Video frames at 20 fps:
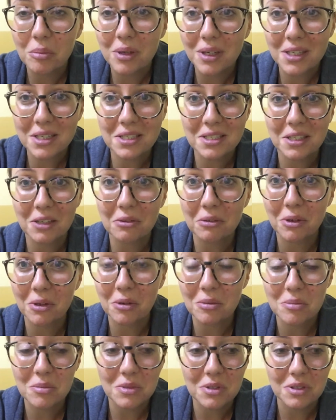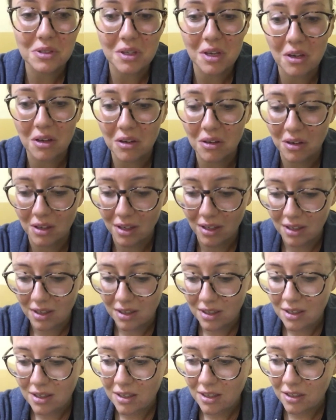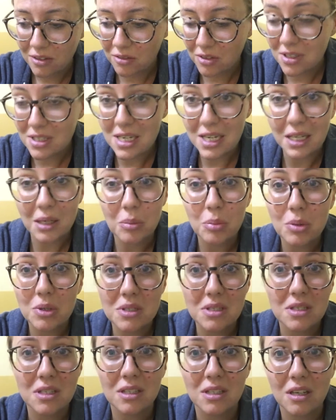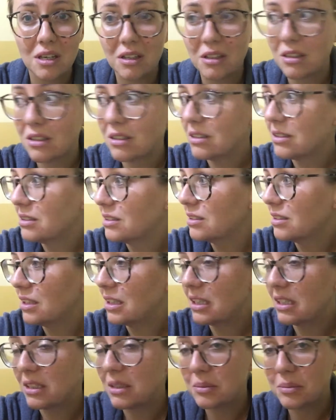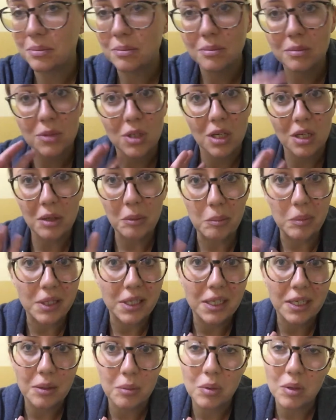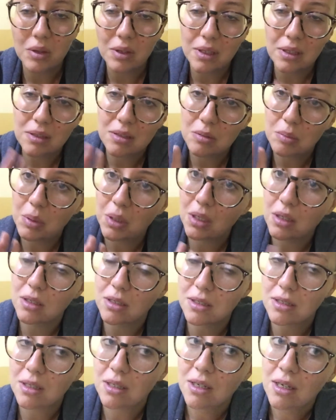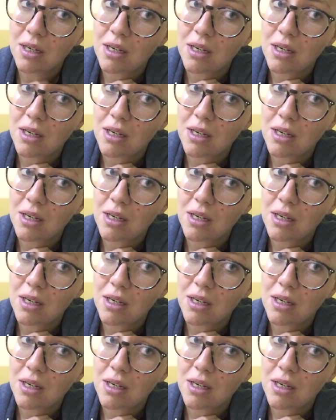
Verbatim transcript: basic rooms so it feels like a prison cell um, I'm not complaining about this because